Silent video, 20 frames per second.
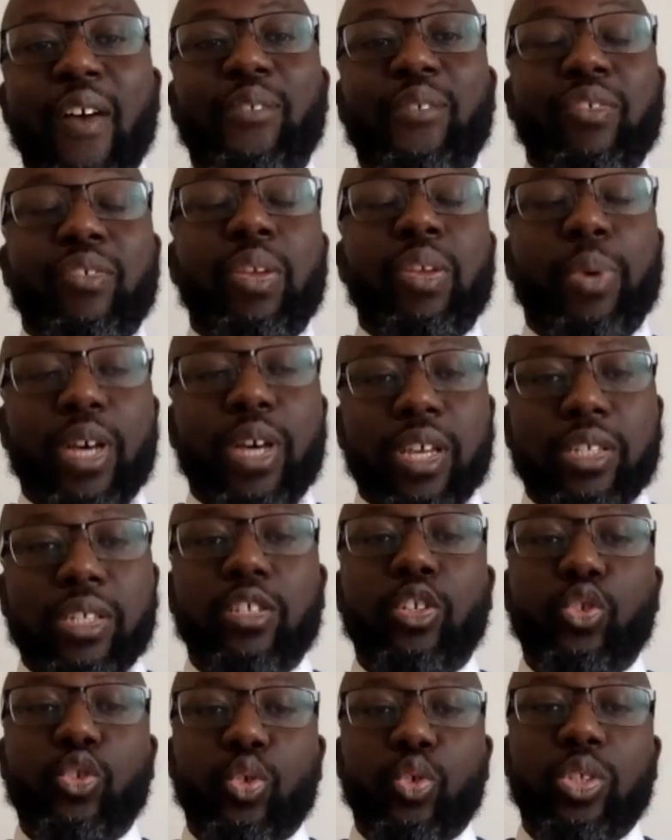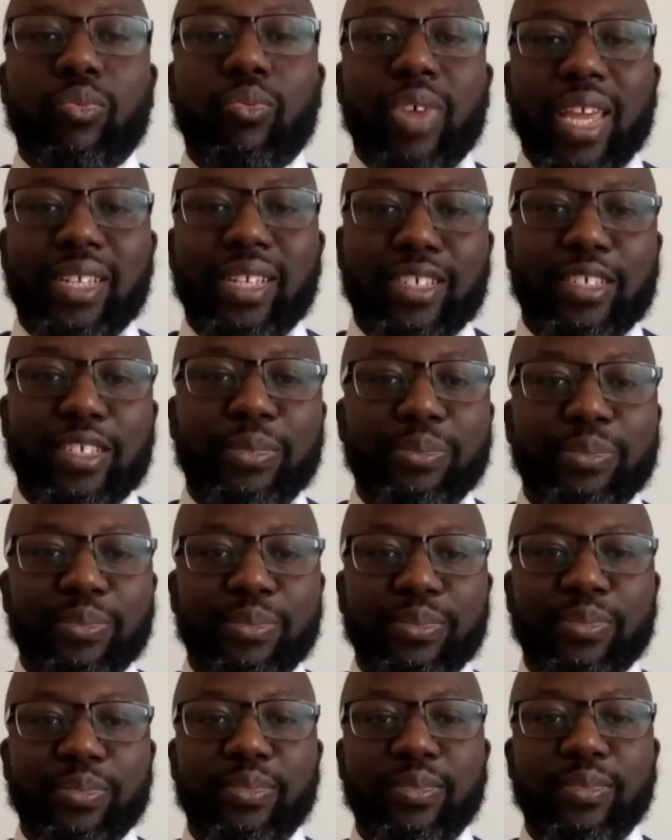very personal to the writer.
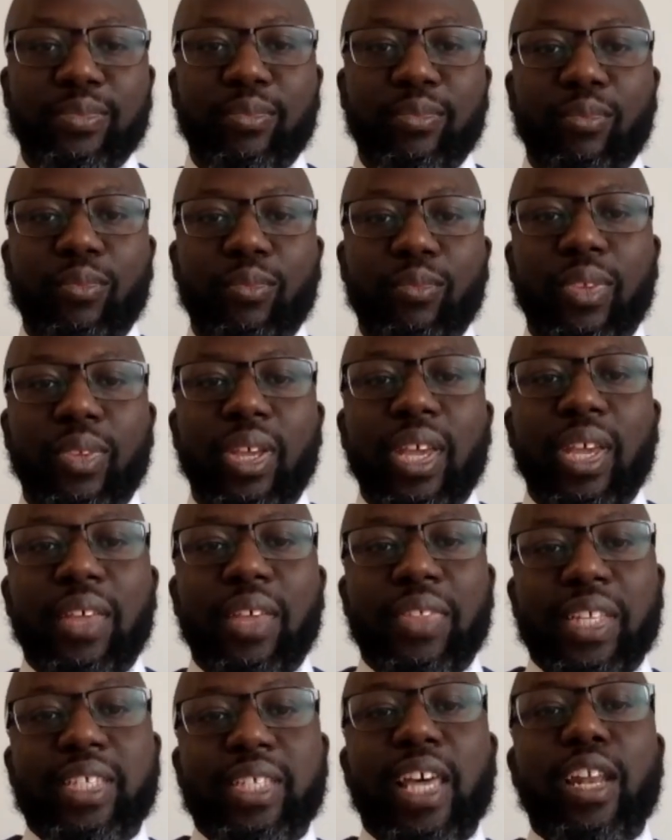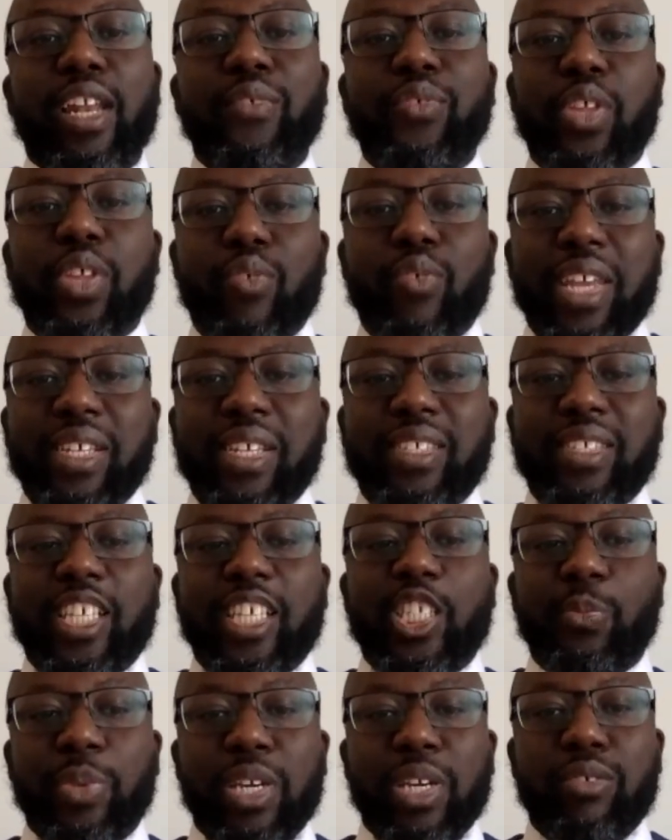They tell of the writer's
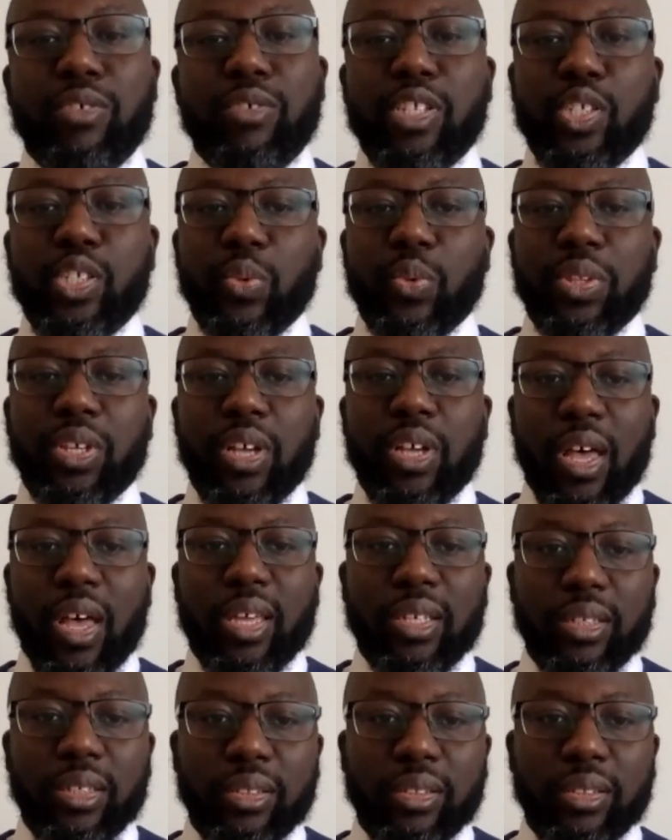experience with God.